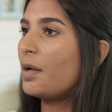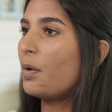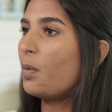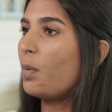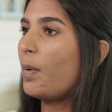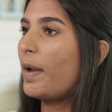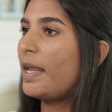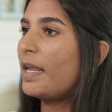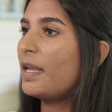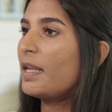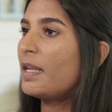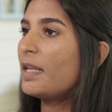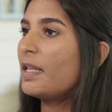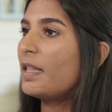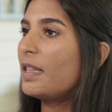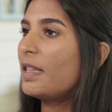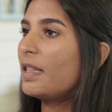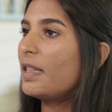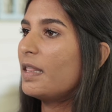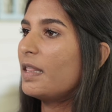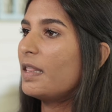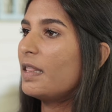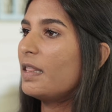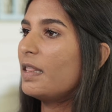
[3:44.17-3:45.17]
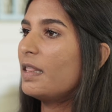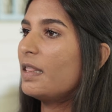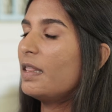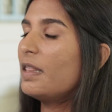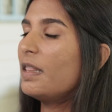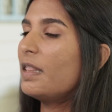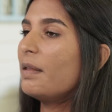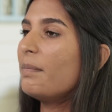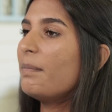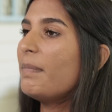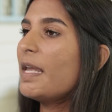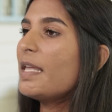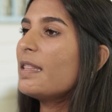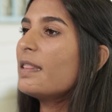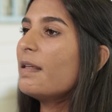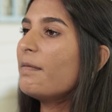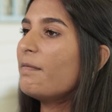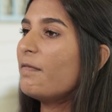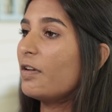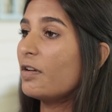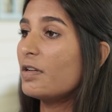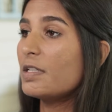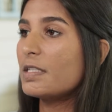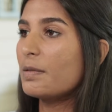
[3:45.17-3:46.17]
in a way that made
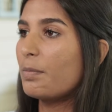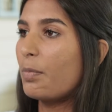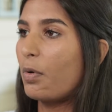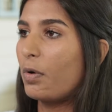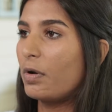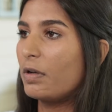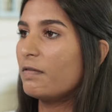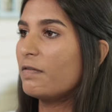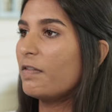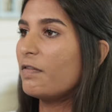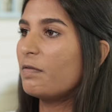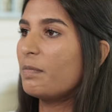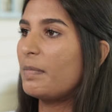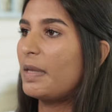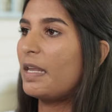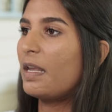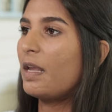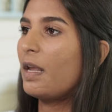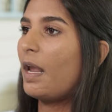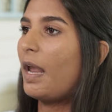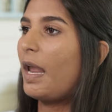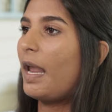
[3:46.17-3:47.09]
them very supportive of me.